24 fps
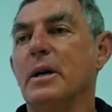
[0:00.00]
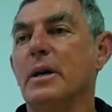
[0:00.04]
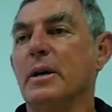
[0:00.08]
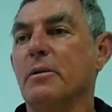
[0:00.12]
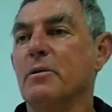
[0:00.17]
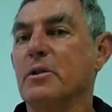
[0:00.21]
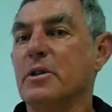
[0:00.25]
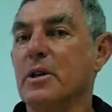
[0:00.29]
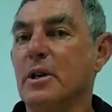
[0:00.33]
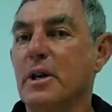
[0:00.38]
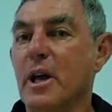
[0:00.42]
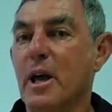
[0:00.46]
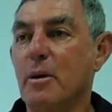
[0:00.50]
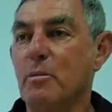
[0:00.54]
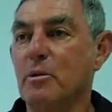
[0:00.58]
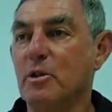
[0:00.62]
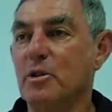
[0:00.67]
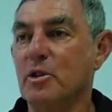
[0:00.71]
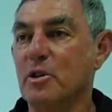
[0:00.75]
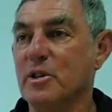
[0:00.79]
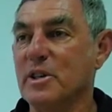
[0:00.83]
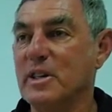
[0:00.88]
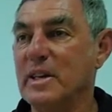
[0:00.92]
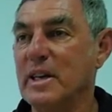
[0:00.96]
I was
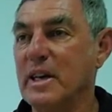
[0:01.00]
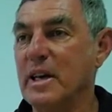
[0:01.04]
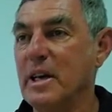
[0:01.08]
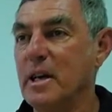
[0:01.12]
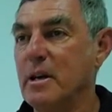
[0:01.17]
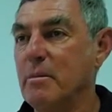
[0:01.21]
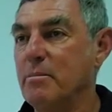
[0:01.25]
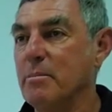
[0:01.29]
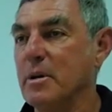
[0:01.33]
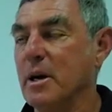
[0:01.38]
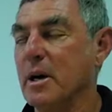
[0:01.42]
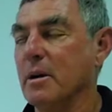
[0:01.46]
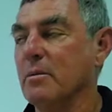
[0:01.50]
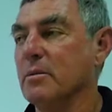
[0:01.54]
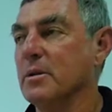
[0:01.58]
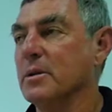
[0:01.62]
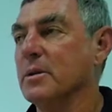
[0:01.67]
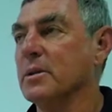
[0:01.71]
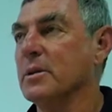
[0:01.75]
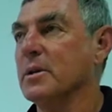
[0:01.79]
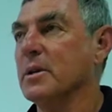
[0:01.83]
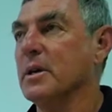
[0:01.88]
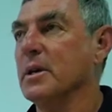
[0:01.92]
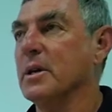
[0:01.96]
unable to sleep. I
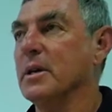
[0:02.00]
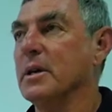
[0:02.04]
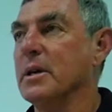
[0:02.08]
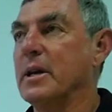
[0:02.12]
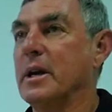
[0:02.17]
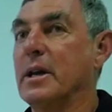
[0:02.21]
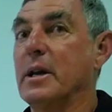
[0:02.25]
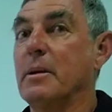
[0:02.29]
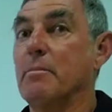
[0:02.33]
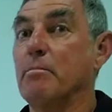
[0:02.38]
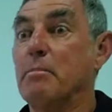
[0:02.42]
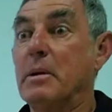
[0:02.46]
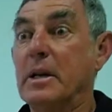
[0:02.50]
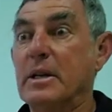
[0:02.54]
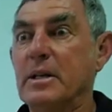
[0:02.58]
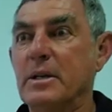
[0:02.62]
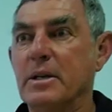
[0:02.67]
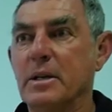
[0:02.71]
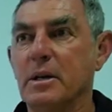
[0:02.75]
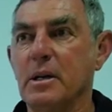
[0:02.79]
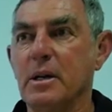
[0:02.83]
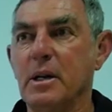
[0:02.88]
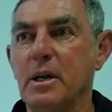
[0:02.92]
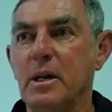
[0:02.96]
was getting
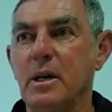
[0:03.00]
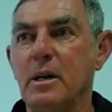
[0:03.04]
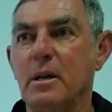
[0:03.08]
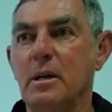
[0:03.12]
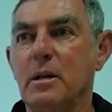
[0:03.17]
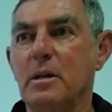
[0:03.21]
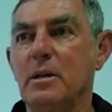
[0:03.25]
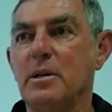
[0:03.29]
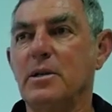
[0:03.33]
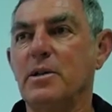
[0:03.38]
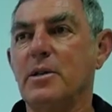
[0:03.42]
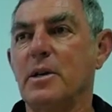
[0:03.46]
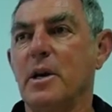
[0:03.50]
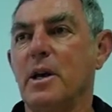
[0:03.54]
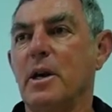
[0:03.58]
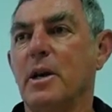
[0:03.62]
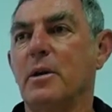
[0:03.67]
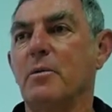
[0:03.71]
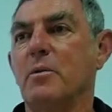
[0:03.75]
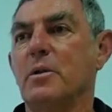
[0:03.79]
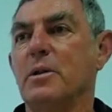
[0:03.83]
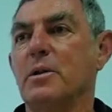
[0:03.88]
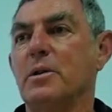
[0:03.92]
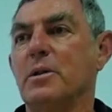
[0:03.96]
pins and needles.
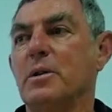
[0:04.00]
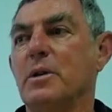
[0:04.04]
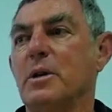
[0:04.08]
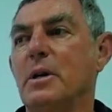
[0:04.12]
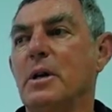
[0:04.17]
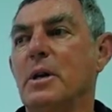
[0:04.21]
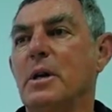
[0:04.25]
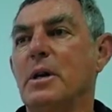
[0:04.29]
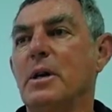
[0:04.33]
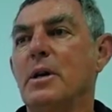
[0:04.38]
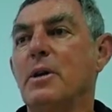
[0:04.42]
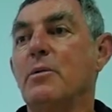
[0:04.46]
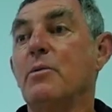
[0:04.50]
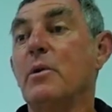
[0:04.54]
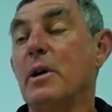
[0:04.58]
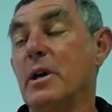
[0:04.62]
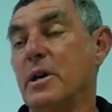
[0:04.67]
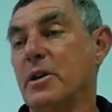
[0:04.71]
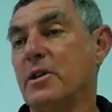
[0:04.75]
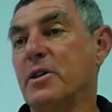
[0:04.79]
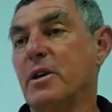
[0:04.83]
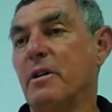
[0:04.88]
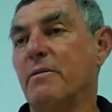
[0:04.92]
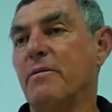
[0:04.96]
I was
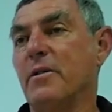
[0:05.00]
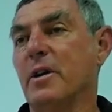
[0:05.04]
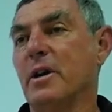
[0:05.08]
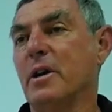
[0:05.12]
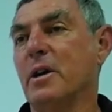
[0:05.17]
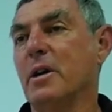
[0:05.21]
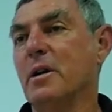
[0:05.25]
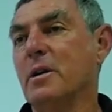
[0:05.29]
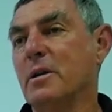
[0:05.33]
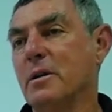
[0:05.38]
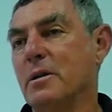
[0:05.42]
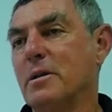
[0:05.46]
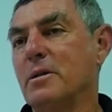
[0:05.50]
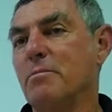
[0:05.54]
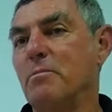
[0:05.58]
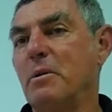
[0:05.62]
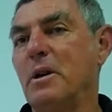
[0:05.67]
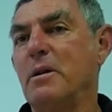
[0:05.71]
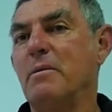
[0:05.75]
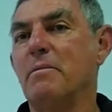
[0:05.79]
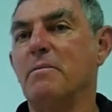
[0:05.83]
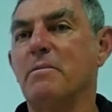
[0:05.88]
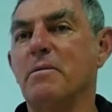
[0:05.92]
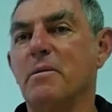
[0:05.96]
really suffering. And
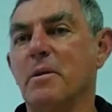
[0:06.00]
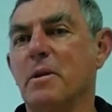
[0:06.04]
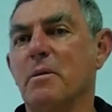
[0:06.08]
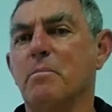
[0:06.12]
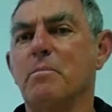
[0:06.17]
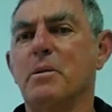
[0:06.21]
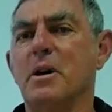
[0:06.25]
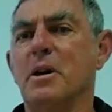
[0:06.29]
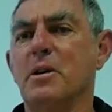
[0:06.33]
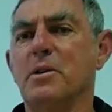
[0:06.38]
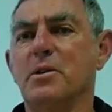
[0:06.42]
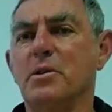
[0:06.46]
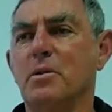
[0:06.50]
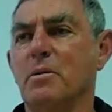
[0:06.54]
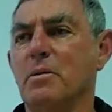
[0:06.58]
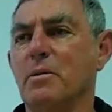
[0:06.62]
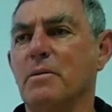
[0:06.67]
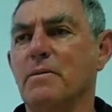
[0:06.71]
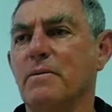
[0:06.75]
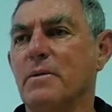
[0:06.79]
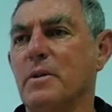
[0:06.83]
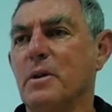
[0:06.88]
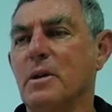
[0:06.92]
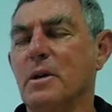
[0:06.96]
it's been for the past
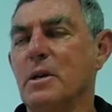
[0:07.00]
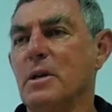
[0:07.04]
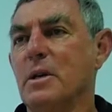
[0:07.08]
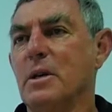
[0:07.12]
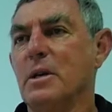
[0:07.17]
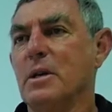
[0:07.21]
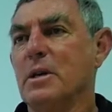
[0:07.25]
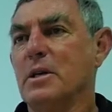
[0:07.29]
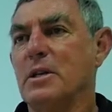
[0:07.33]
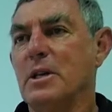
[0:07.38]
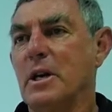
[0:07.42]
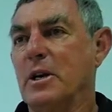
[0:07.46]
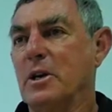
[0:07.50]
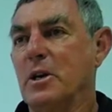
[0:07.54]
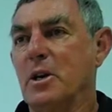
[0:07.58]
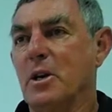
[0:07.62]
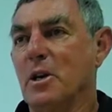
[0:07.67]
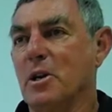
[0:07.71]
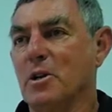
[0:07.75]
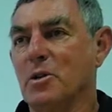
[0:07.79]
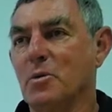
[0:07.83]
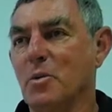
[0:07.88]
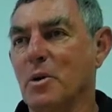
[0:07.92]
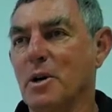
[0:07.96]
sort of
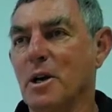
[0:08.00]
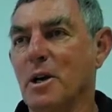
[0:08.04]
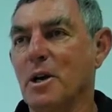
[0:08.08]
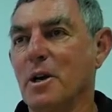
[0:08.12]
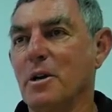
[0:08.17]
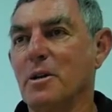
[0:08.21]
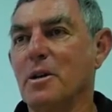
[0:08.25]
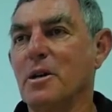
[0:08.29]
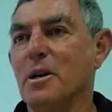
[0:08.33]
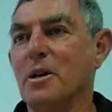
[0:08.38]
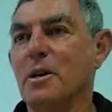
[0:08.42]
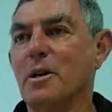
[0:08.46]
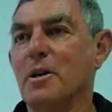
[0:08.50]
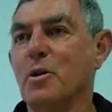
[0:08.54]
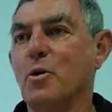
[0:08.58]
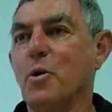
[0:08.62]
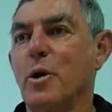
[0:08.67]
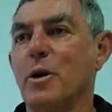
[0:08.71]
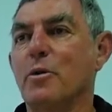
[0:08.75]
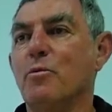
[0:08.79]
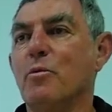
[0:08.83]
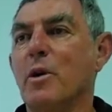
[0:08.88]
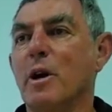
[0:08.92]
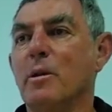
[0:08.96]
10 years when I
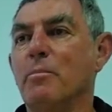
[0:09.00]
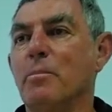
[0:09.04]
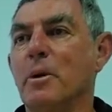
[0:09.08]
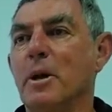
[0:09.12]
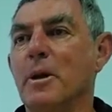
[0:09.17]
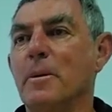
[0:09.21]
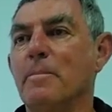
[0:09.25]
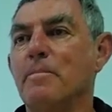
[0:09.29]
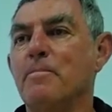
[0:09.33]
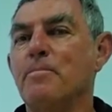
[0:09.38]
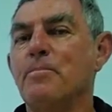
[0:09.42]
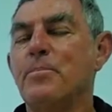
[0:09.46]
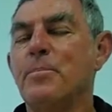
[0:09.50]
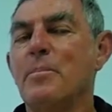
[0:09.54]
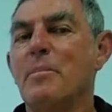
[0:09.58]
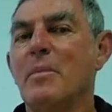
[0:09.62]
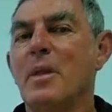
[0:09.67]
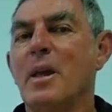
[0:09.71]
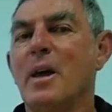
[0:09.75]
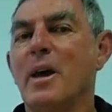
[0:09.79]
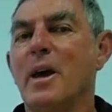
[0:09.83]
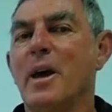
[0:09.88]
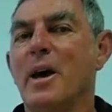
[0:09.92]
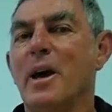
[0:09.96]
had quit rugby.
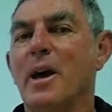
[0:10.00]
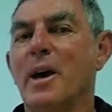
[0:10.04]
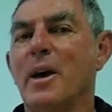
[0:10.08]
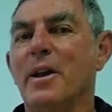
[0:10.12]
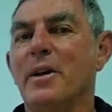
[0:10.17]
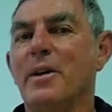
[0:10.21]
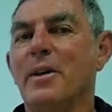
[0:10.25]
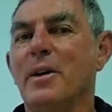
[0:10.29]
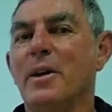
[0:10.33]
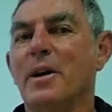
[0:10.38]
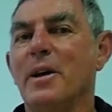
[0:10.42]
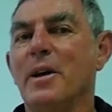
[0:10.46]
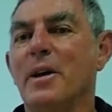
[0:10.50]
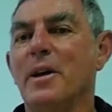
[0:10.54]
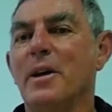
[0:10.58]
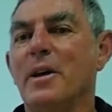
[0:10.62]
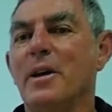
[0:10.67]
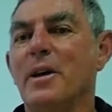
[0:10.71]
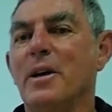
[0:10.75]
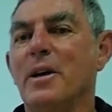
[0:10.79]
And